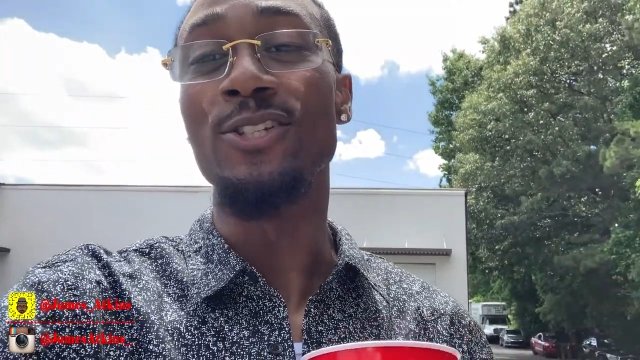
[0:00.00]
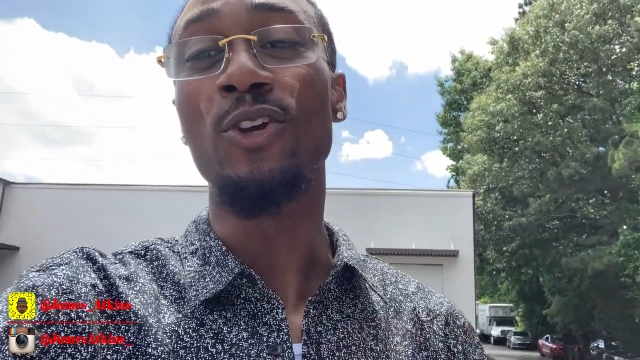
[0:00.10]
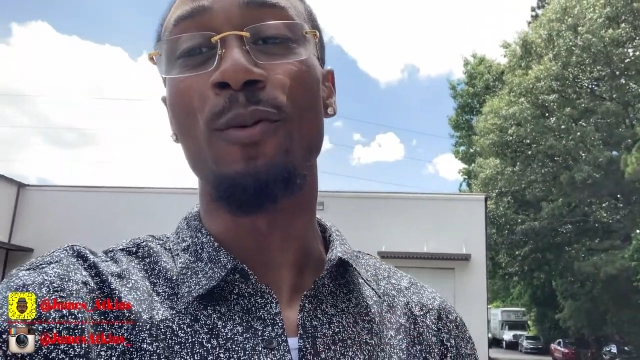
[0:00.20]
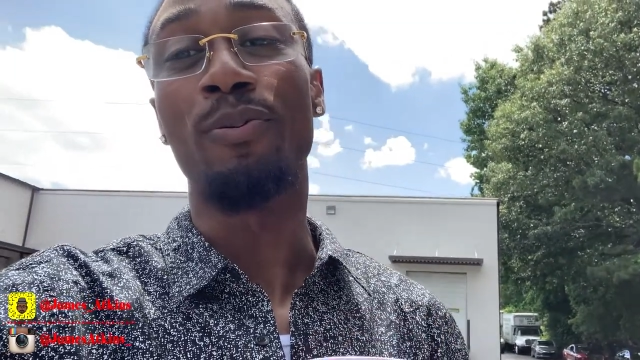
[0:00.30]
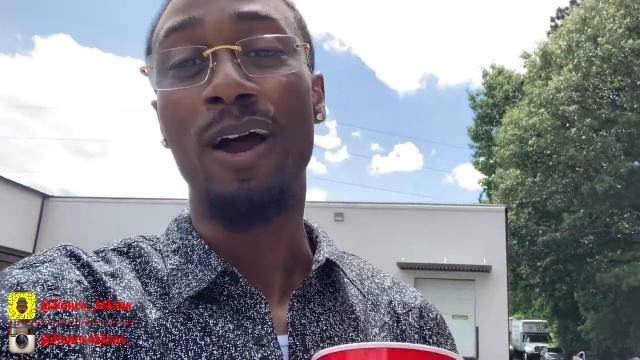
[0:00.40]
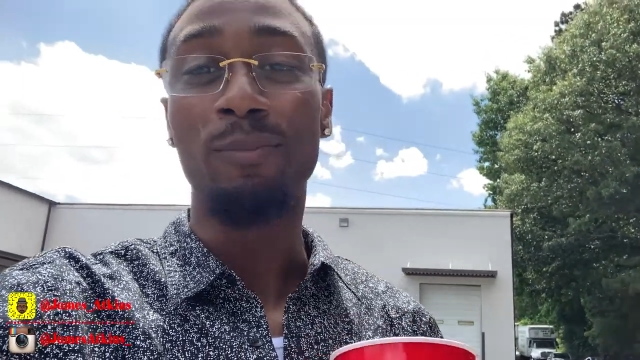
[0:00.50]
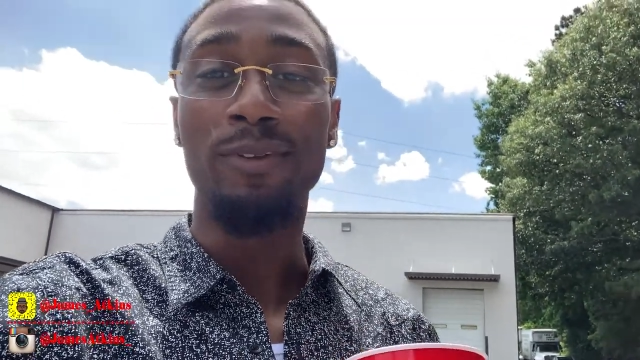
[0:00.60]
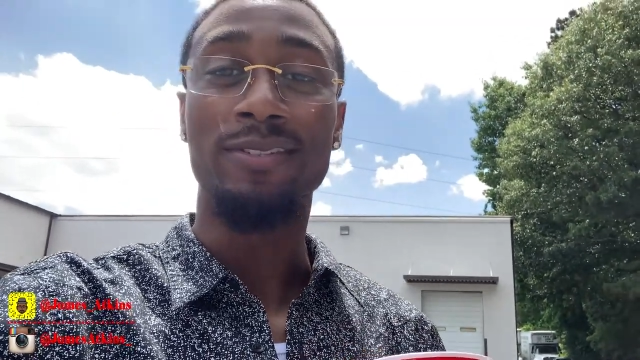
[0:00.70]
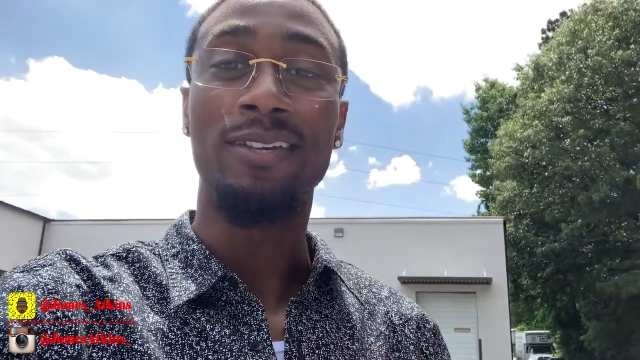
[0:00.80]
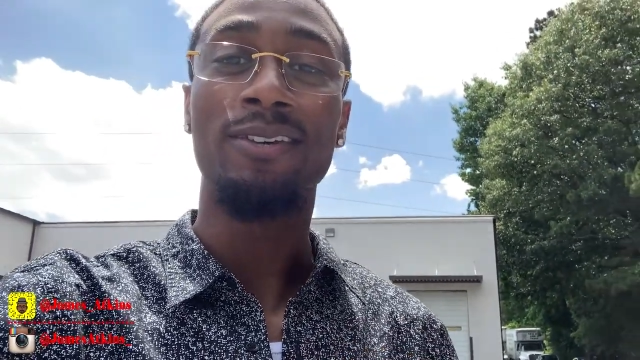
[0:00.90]
you can probably
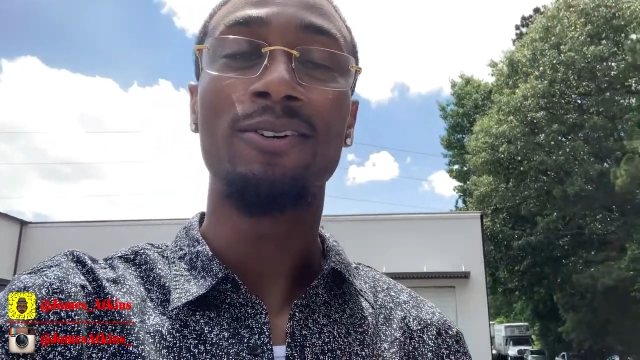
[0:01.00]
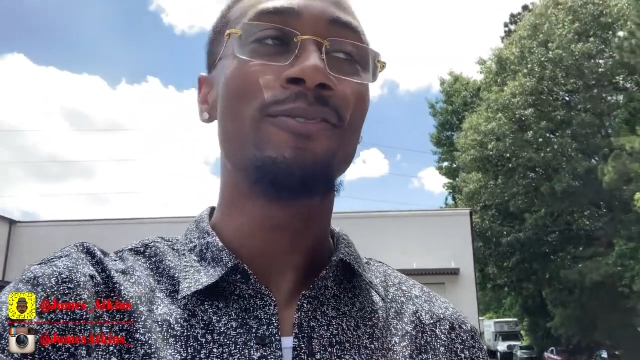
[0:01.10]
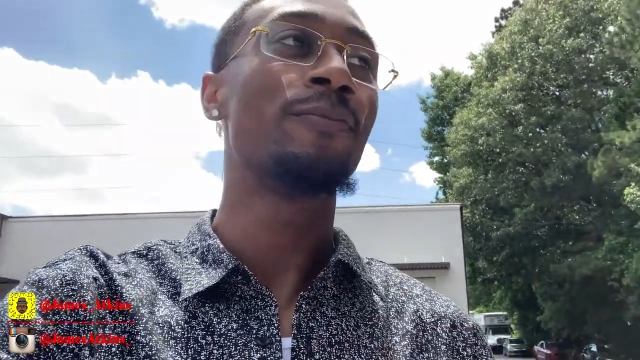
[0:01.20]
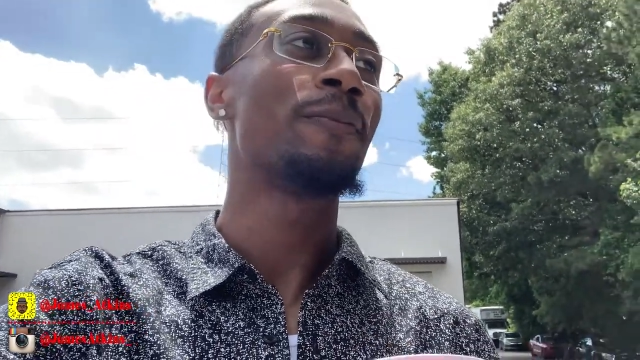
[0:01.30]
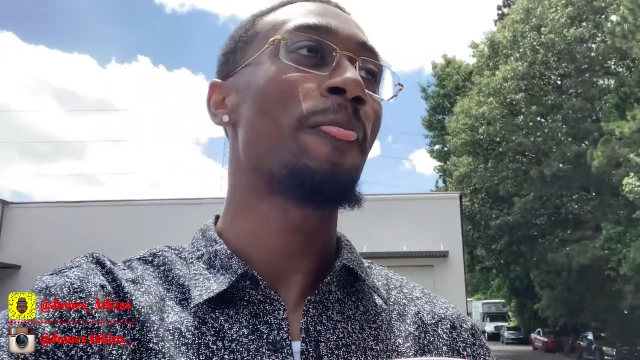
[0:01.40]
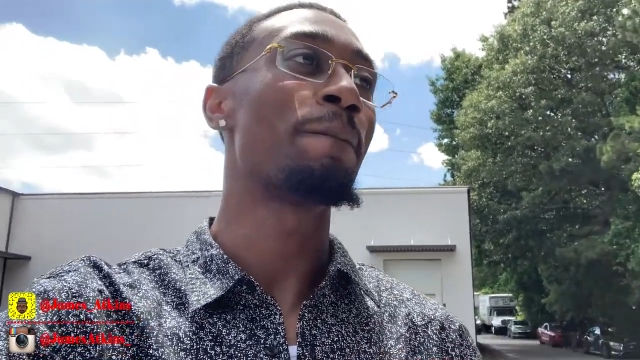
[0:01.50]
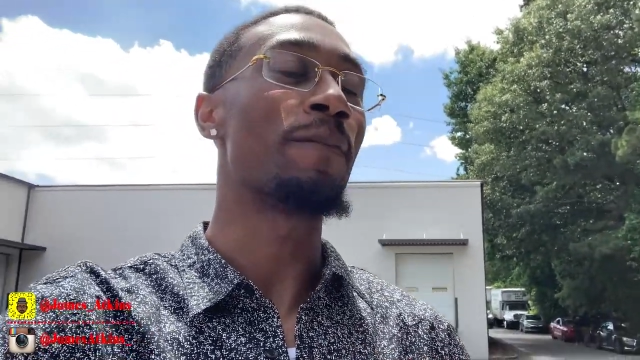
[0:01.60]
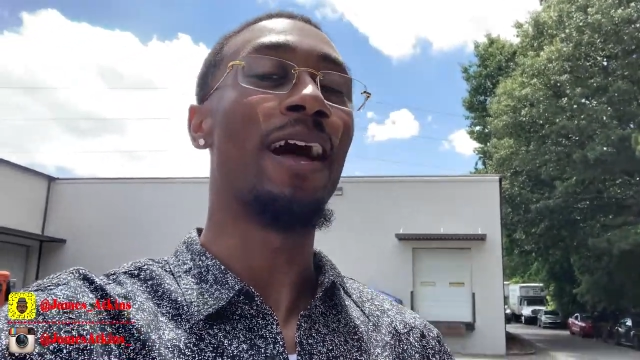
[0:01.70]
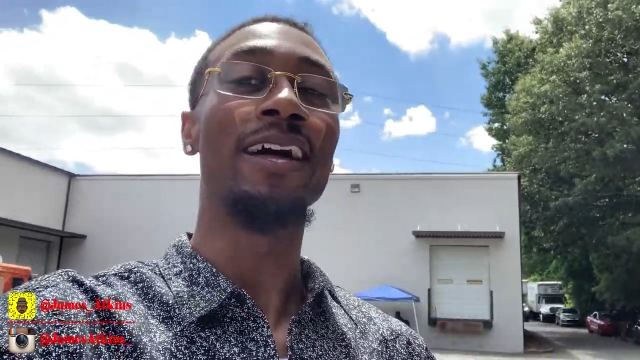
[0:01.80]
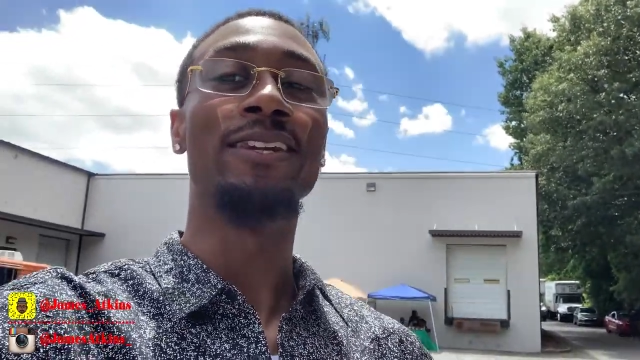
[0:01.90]
tell,
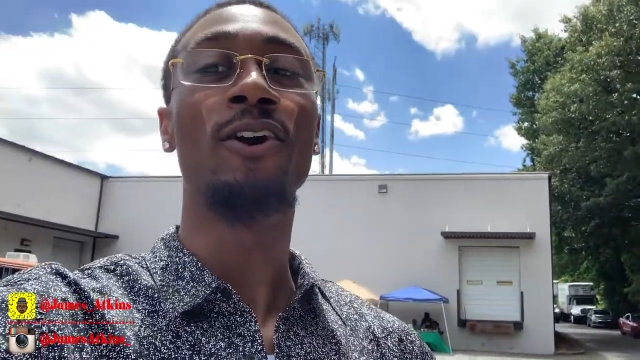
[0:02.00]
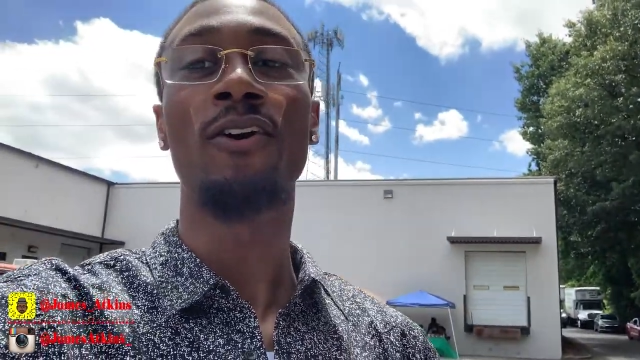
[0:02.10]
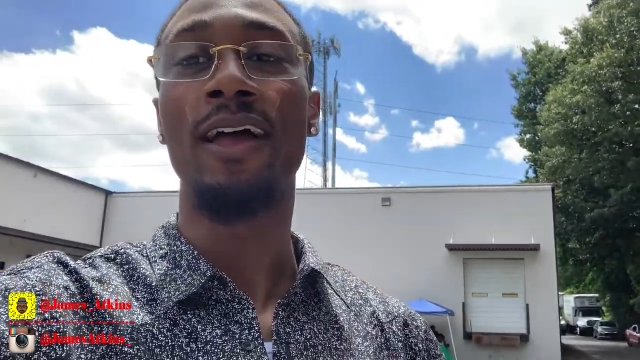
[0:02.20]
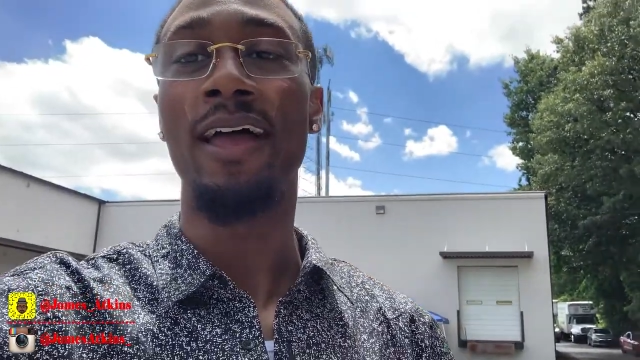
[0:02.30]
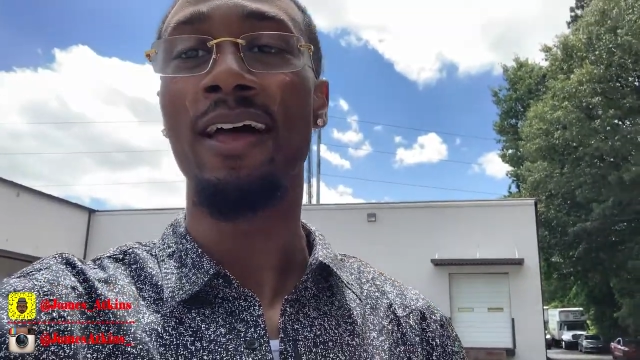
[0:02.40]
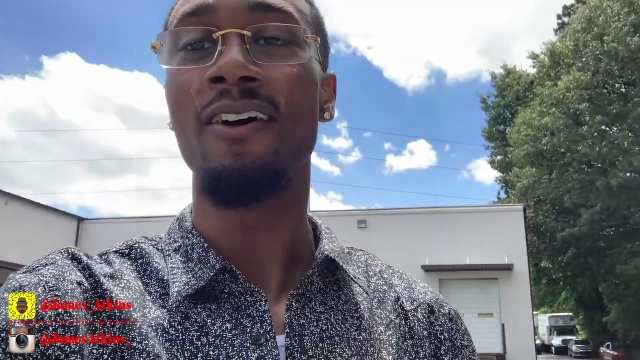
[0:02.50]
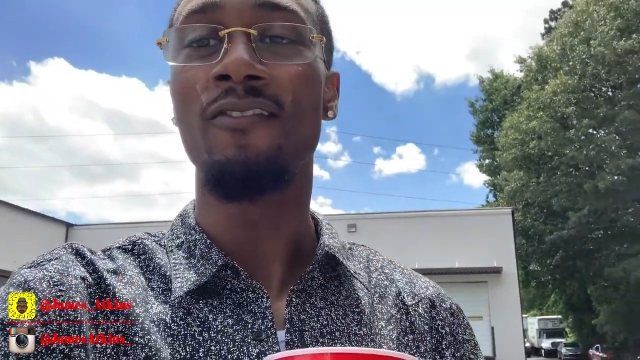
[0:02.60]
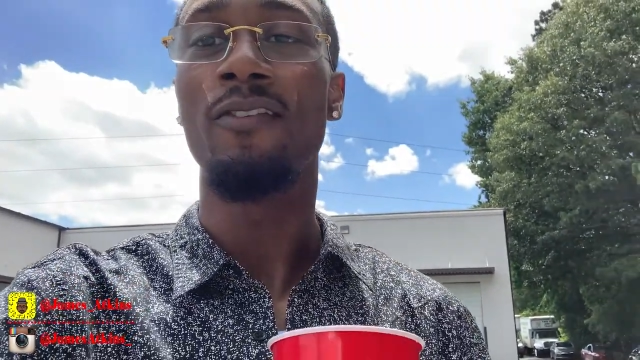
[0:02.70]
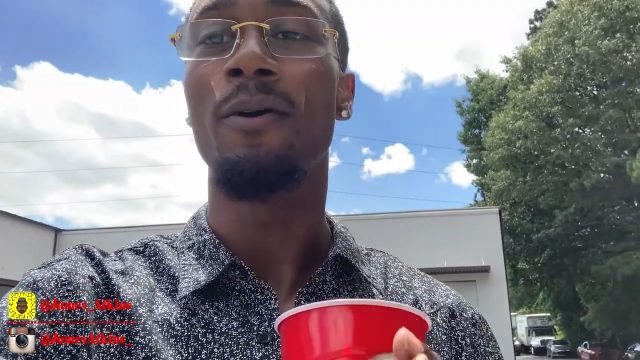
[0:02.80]
I don't have